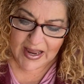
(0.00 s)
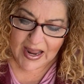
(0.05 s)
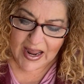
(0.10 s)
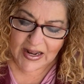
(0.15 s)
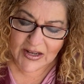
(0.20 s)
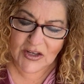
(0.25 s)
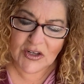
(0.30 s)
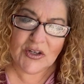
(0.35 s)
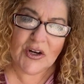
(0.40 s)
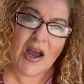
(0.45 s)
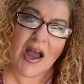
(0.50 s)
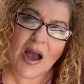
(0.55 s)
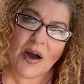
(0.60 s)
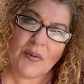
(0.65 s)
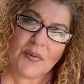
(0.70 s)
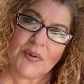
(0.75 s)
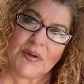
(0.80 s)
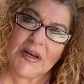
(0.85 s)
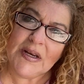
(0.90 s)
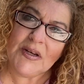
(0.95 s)
And you know how
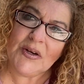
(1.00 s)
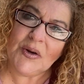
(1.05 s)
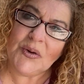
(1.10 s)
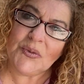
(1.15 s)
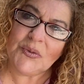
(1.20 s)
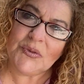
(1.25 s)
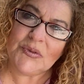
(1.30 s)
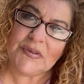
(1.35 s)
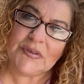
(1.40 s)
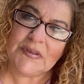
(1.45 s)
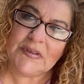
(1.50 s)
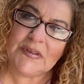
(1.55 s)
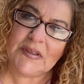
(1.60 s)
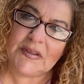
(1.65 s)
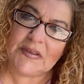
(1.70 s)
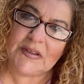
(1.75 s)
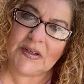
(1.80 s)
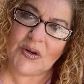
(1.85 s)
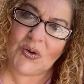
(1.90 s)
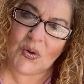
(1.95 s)
when he knows
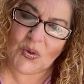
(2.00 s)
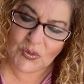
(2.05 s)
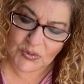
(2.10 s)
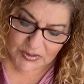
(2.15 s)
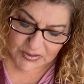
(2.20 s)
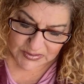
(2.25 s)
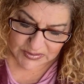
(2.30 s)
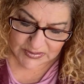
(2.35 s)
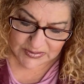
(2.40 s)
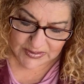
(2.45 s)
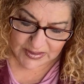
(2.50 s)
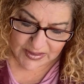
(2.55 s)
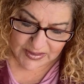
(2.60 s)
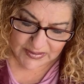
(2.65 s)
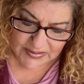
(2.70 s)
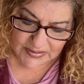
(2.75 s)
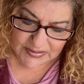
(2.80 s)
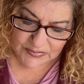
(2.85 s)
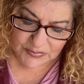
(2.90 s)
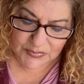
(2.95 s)
that the gold is
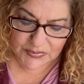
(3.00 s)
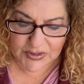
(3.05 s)
done,